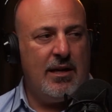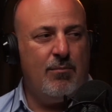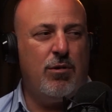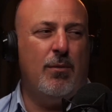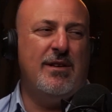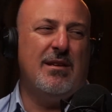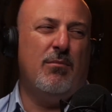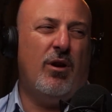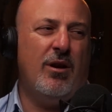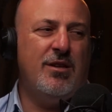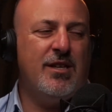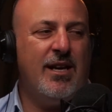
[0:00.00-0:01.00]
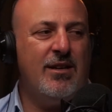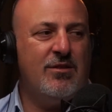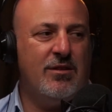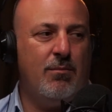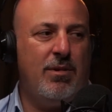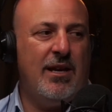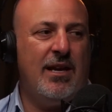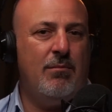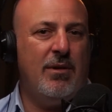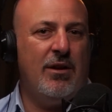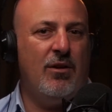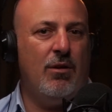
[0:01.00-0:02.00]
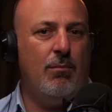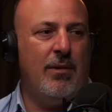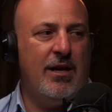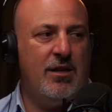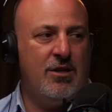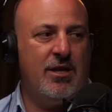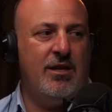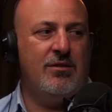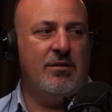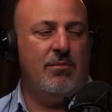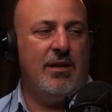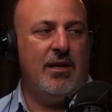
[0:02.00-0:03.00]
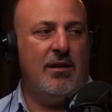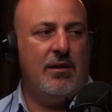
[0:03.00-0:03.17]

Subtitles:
probably some minor changes in the plan, but not major changes in the plan.